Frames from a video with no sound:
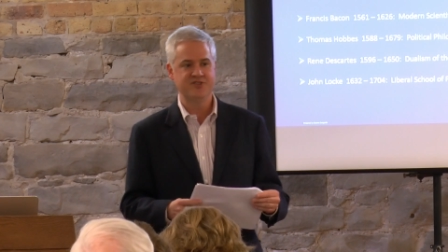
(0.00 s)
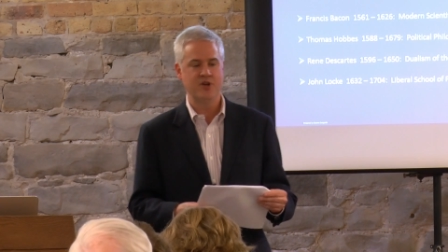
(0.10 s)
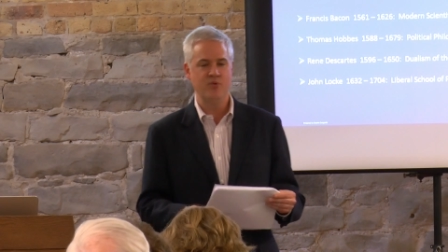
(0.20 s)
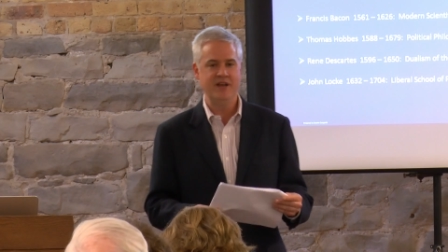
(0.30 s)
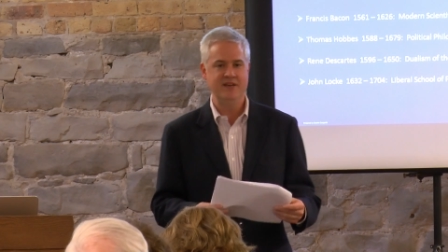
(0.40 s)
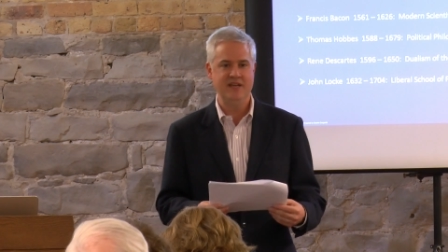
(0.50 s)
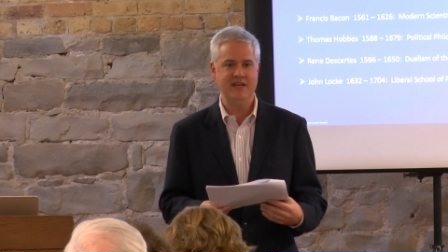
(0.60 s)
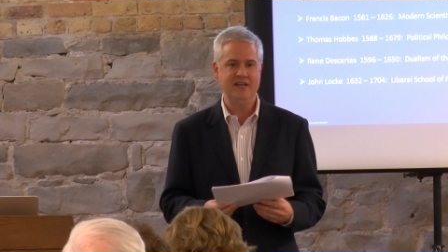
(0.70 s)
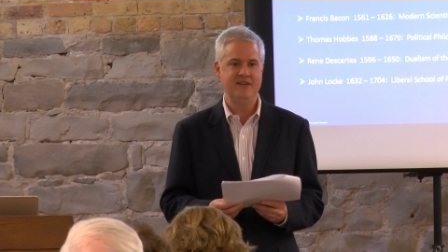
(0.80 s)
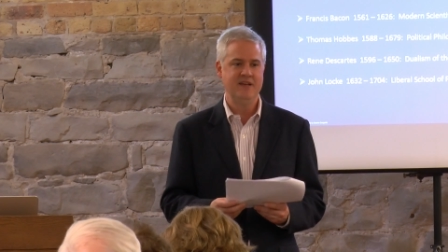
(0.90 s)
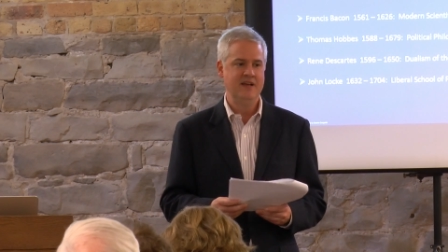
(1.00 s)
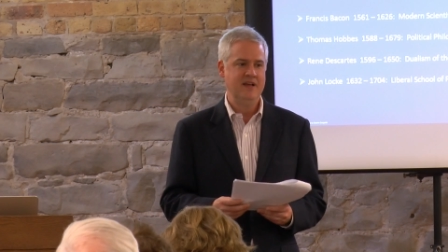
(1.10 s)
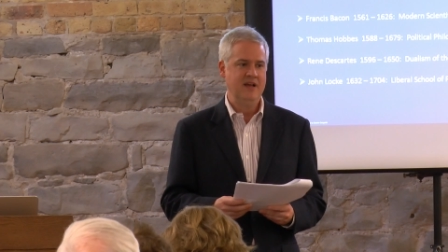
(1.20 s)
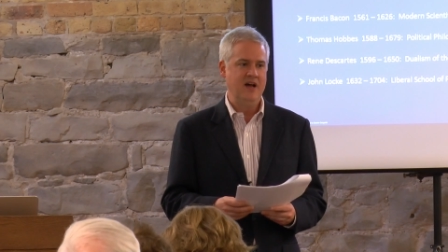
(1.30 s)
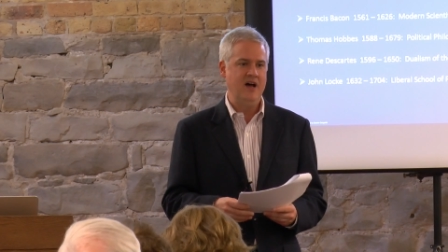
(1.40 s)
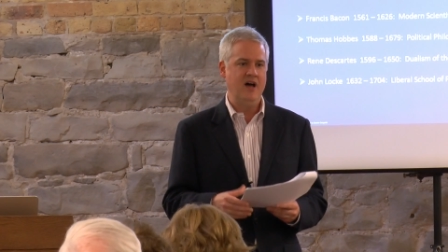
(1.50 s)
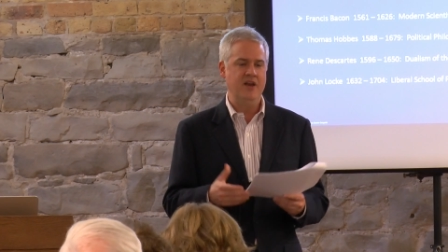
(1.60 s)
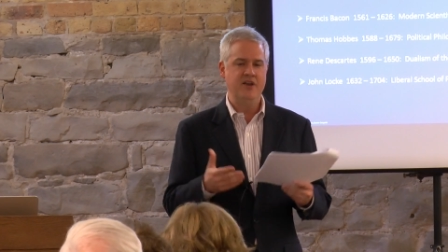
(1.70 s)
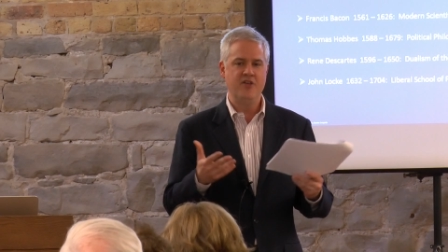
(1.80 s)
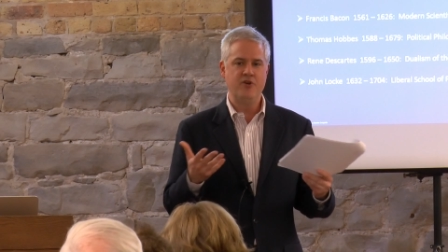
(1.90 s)
So, we need
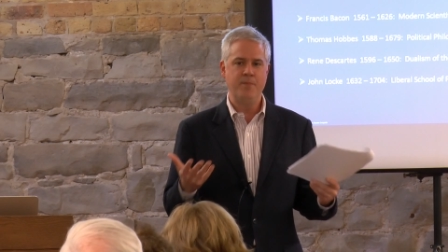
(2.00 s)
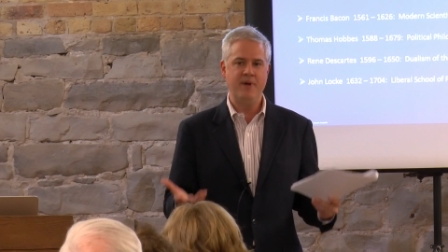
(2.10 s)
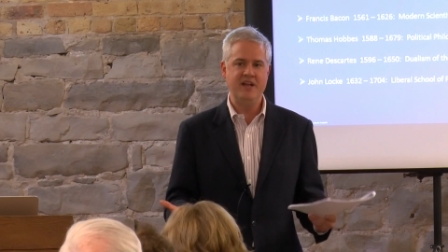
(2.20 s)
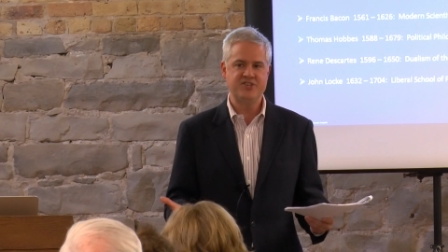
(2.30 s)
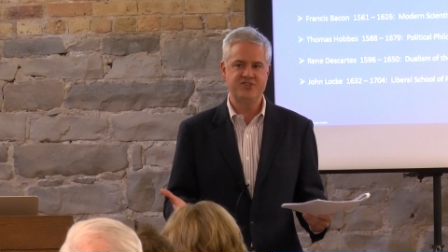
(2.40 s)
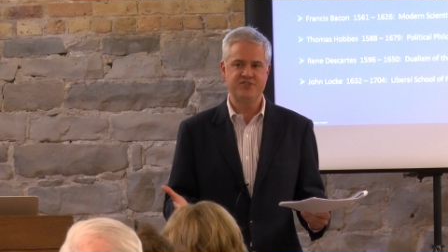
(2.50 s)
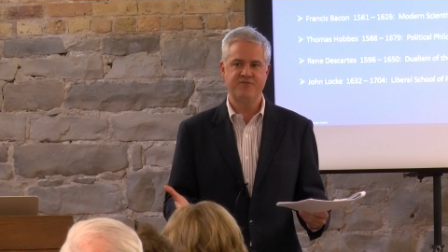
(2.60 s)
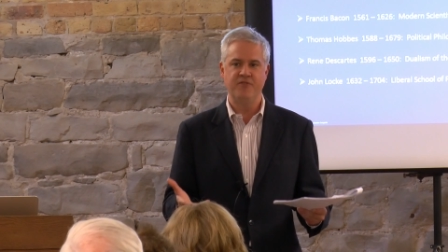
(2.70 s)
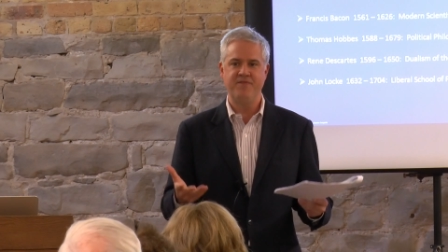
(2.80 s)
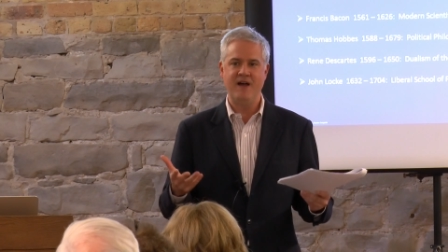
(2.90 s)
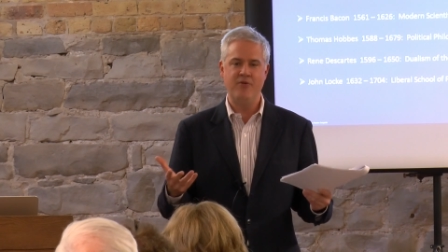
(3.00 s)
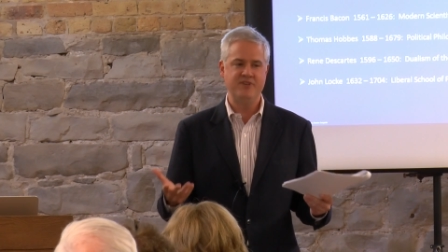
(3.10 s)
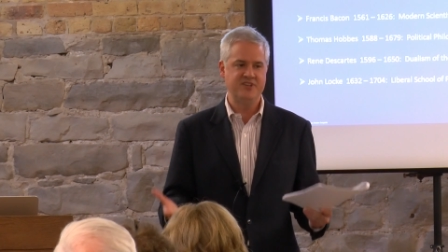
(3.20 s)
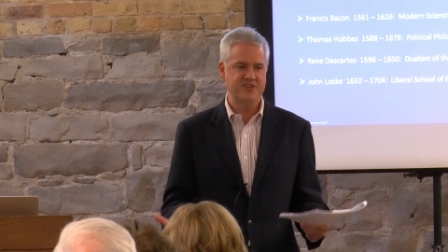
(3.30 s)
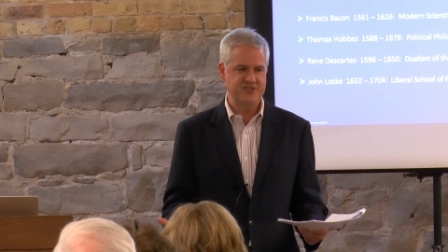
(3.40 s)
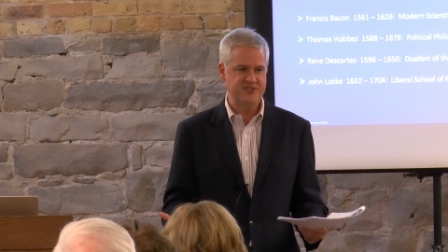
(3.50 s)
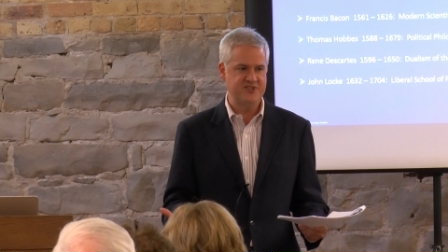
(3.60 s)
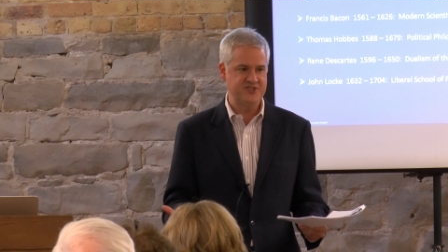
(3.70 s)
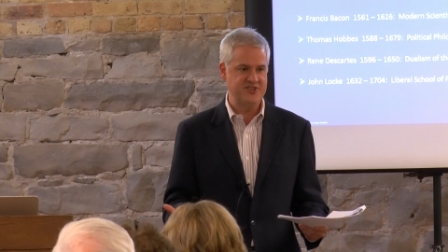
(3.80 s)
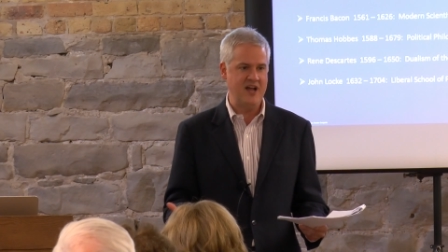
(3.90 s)
another basis for founding
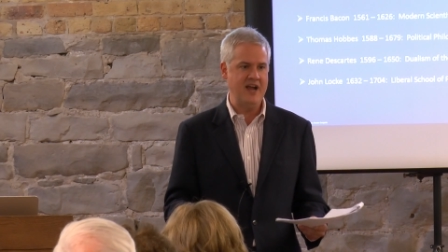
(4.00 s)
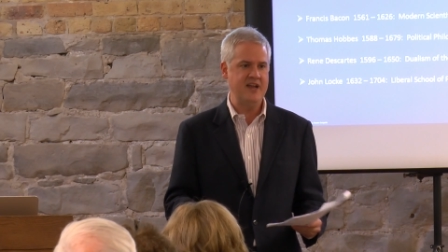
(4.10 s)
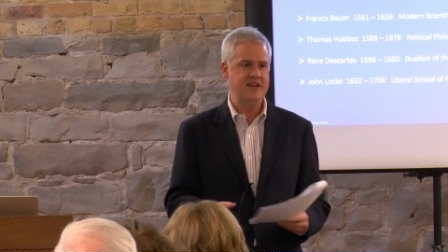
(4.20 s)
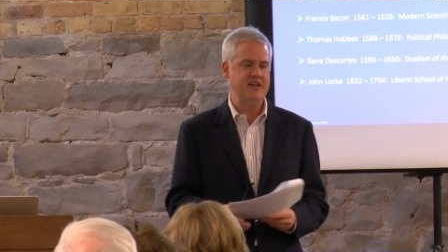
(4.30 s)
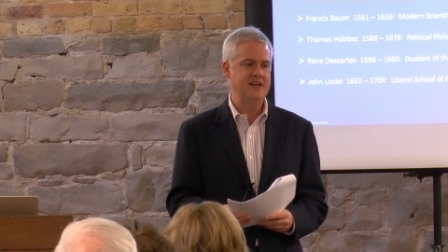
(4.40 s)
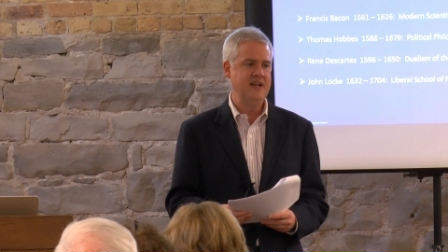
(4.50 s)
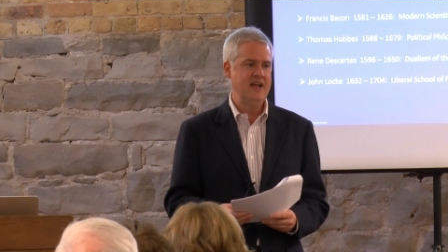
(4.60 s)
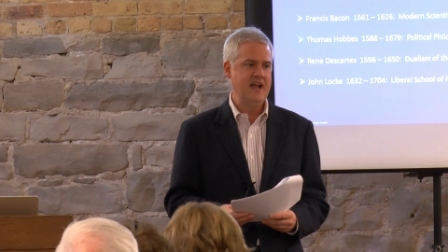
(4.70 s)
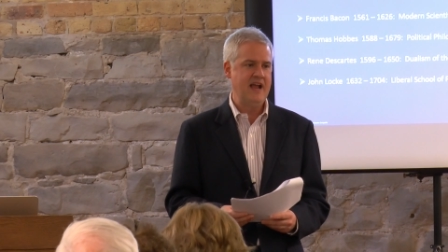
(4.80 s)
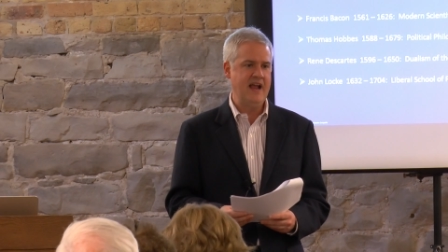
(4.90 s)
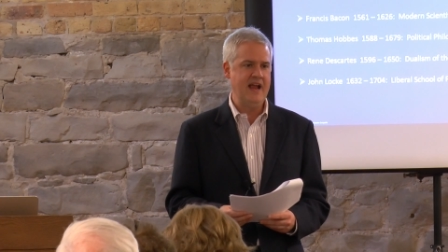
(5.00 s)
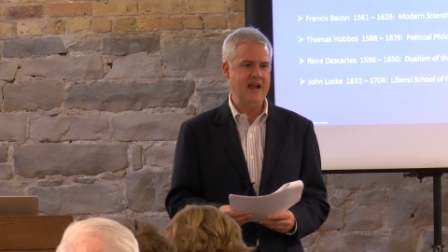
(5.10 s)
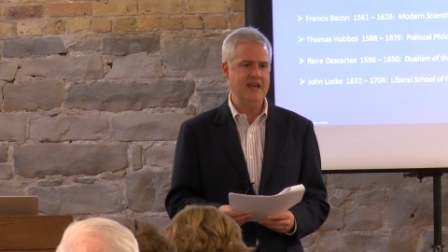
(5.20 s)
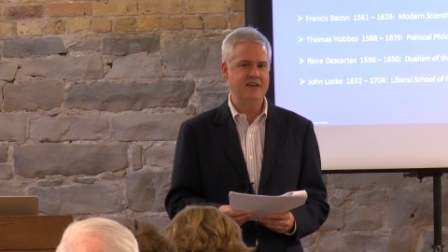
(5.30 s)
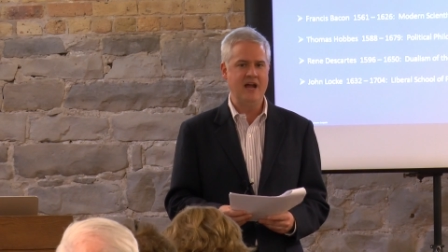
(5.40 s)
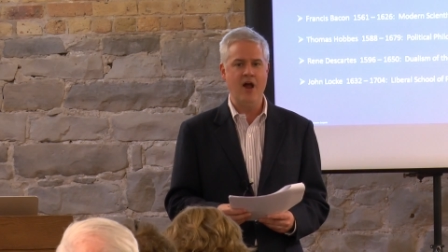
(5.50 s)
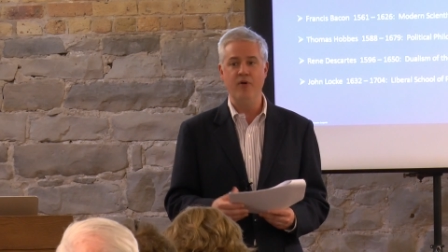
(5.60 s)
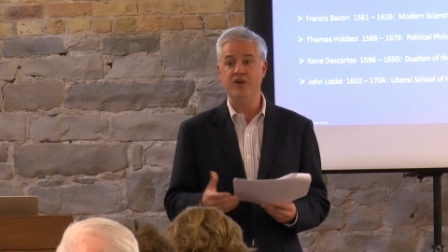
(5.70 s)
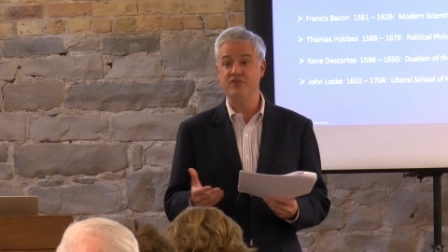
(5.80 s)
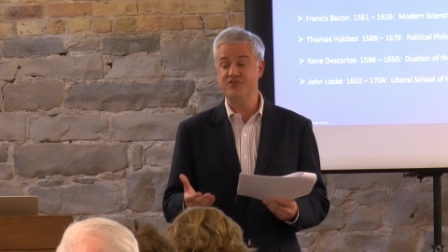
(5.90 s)
society and
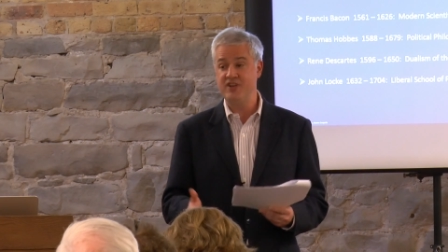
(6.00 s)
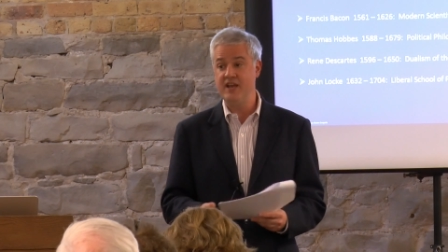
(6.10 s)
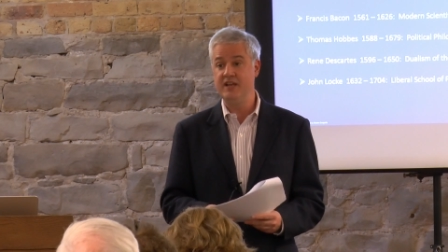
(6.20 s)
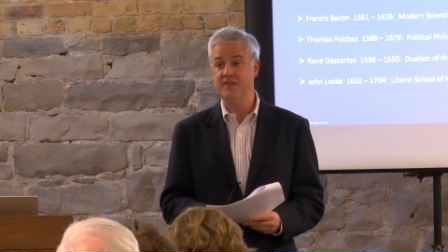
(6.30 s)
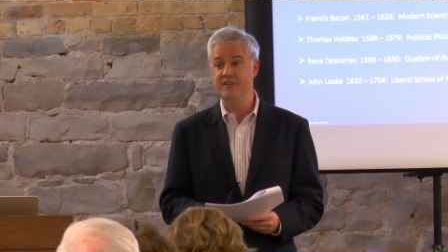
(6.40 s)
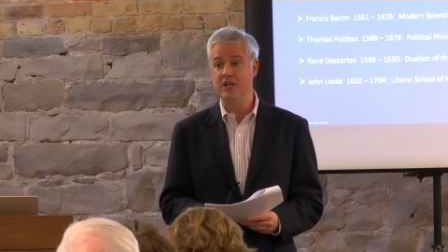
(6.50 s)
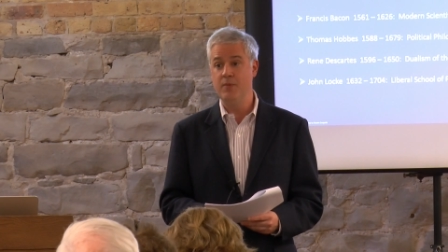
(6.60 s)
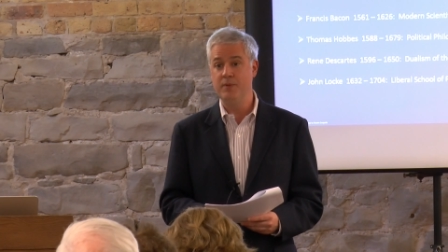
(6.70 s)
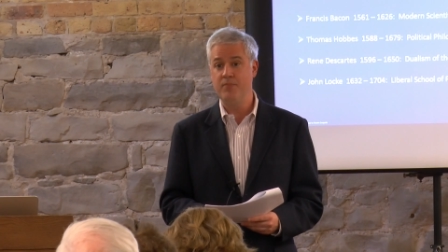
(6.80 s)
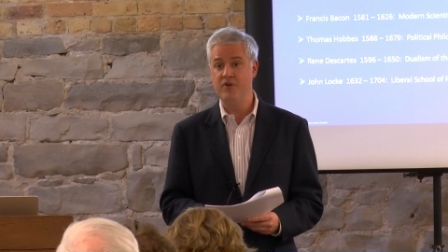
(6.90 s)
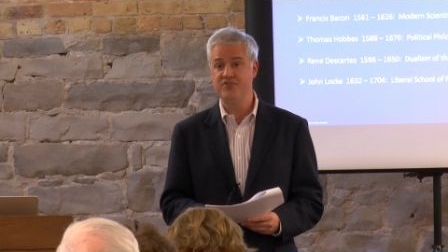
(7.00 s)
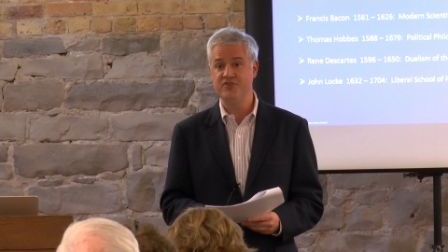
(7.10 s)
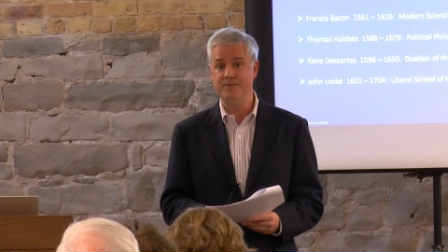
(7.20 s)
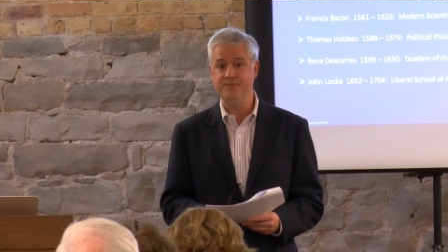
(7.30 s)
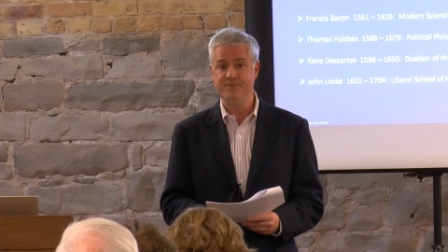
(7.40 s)
our understanding of the human person.